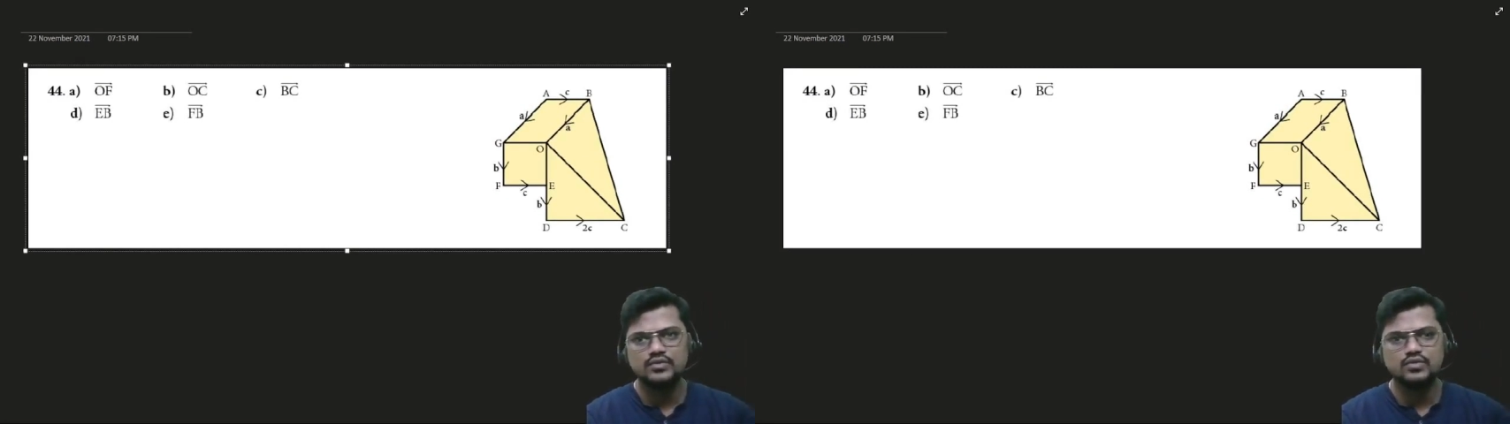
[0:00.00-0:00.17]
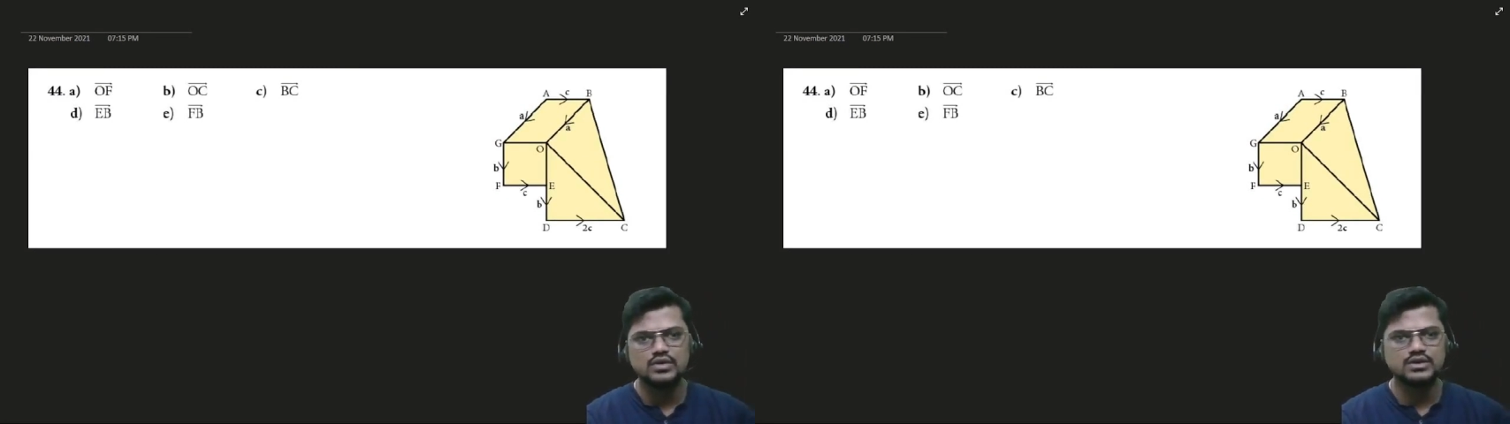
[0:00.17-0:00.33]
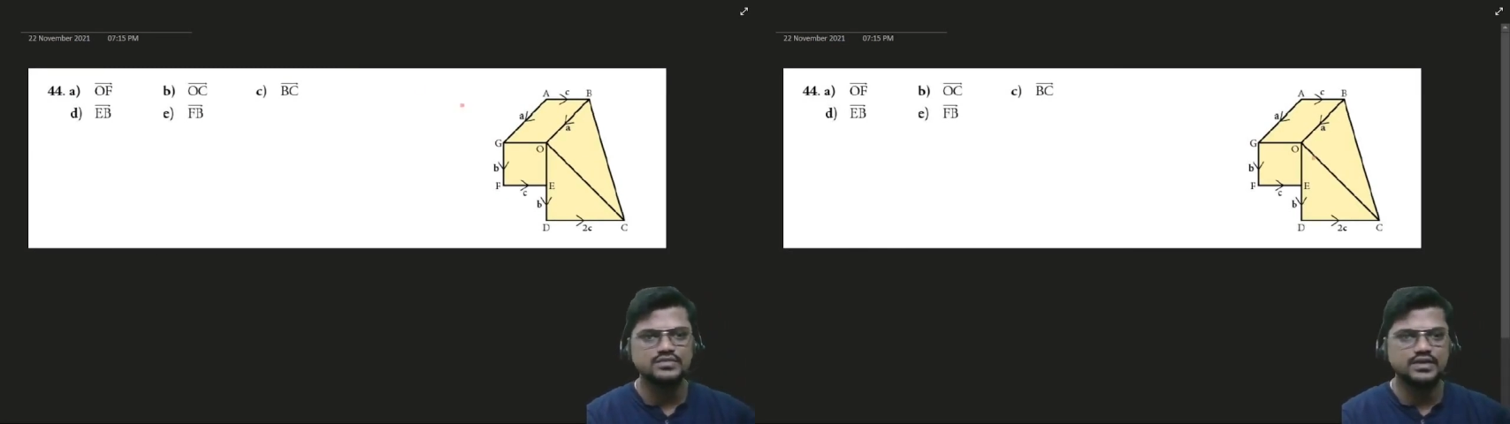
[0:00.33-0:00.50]

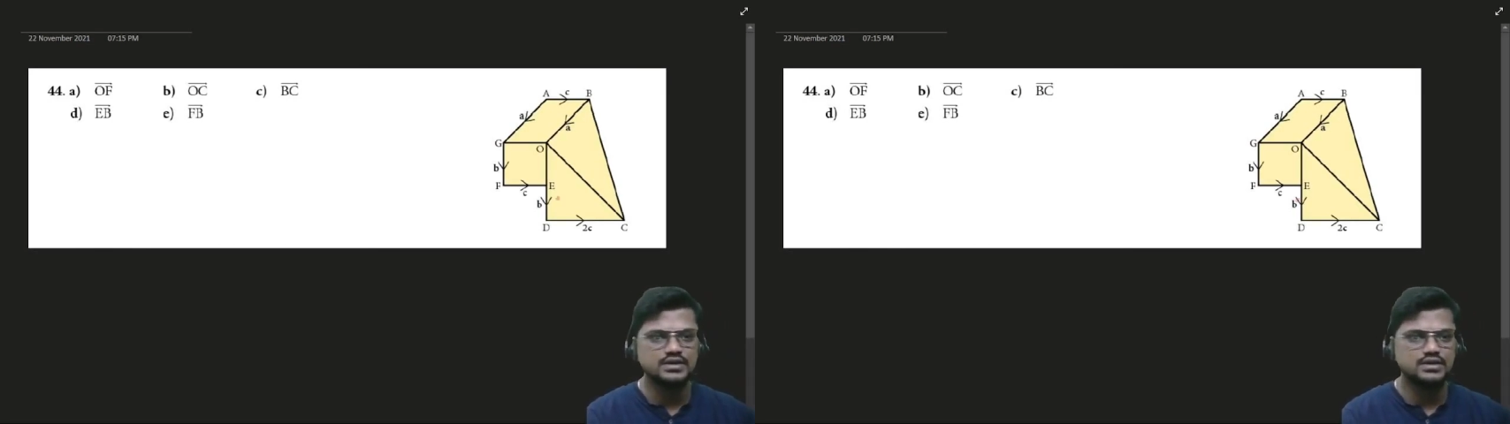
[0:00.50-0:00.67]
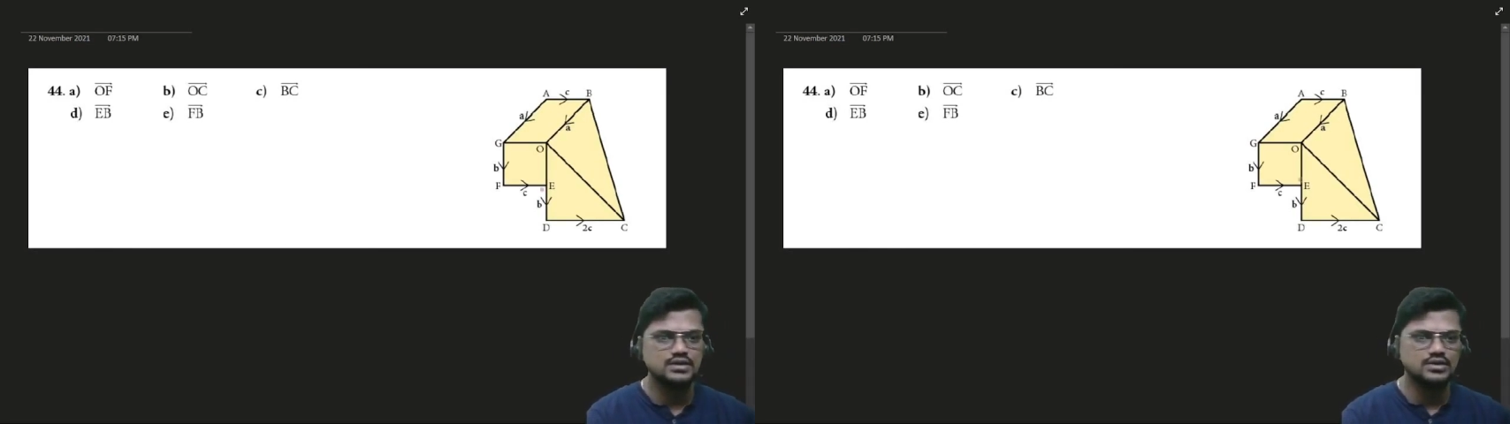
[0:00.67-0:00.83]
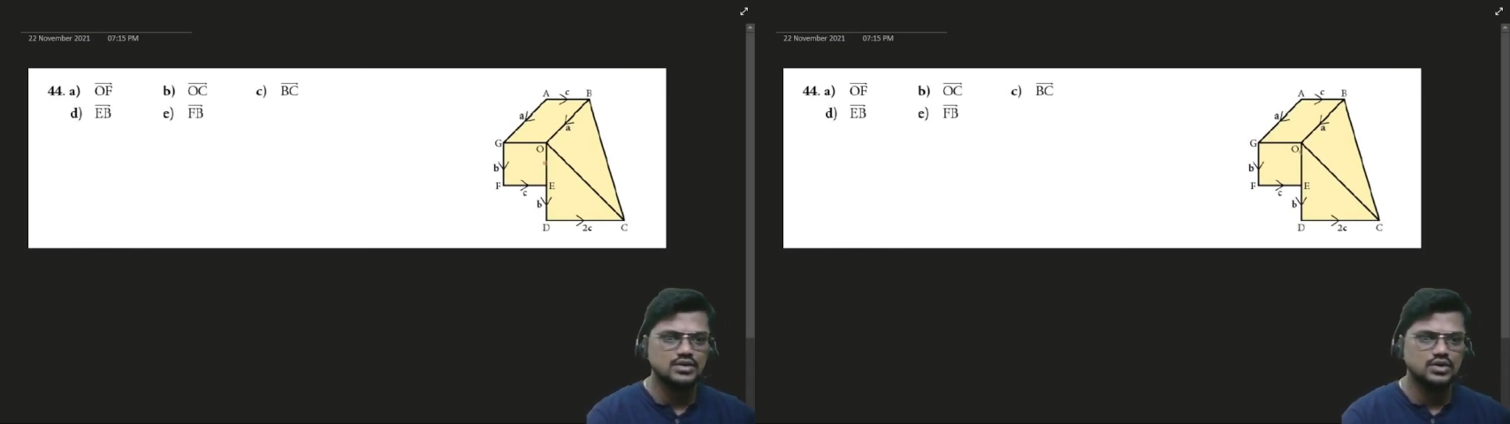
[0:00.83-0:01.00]
what is
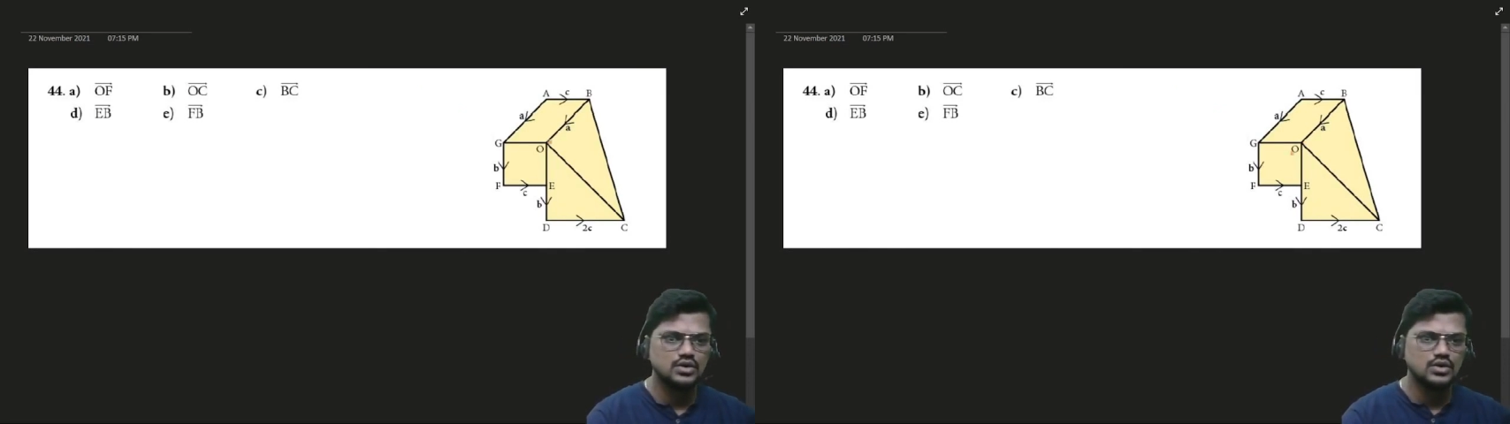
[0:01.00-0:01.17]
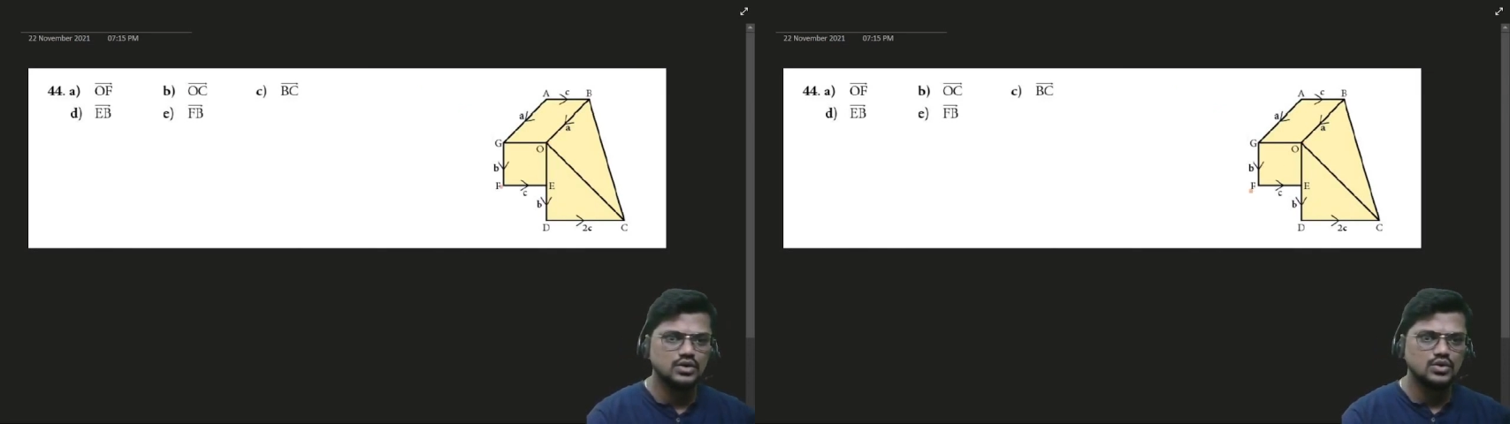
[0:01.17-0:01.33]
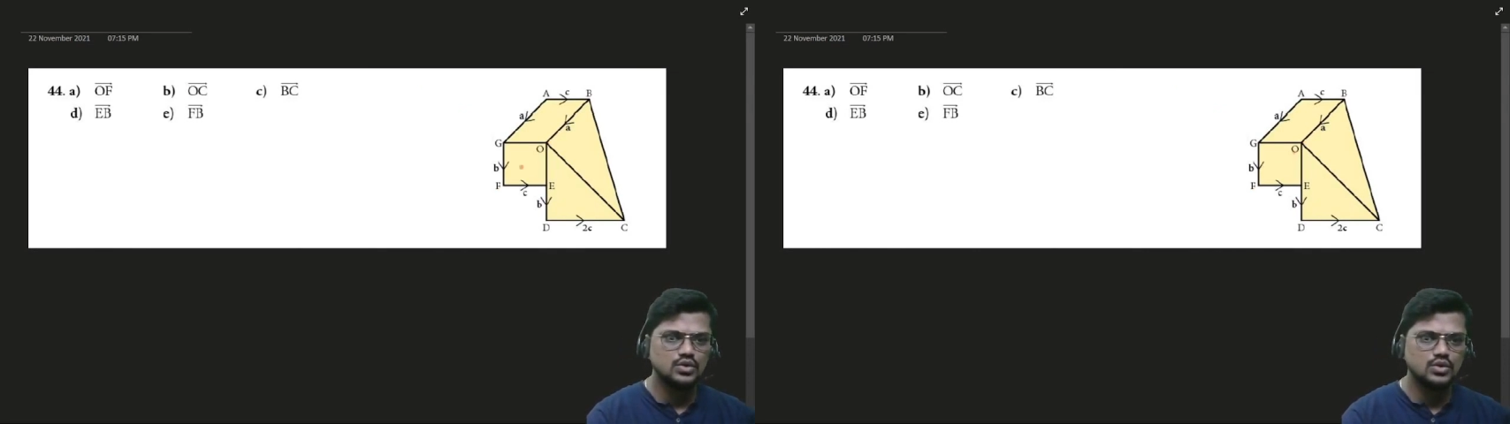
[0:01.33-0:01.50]
vector
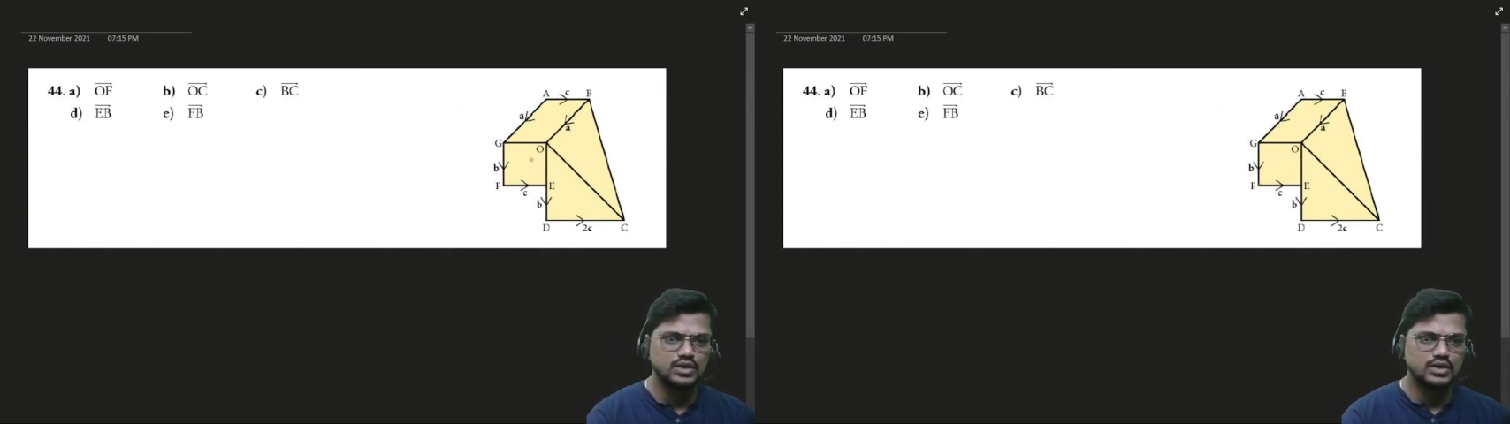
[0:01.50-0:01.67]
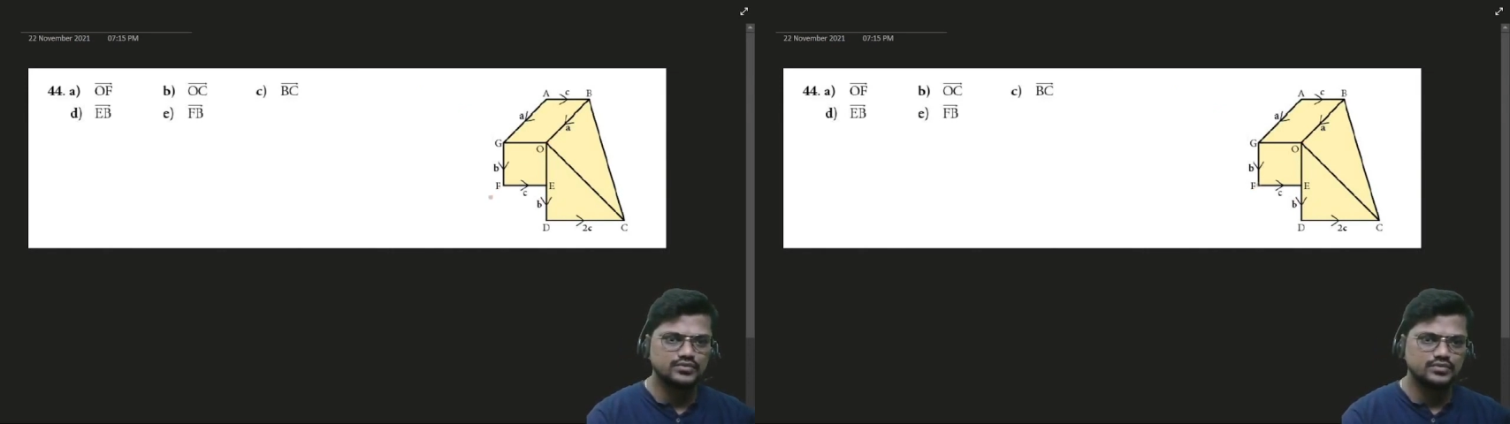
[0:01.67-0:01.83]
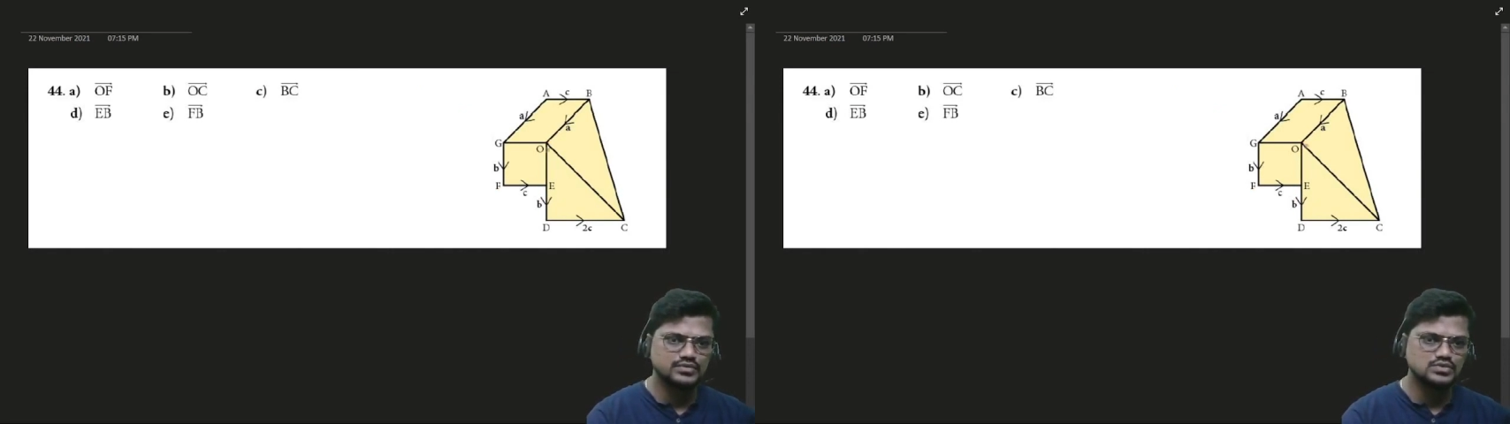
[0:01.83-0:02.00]
OF.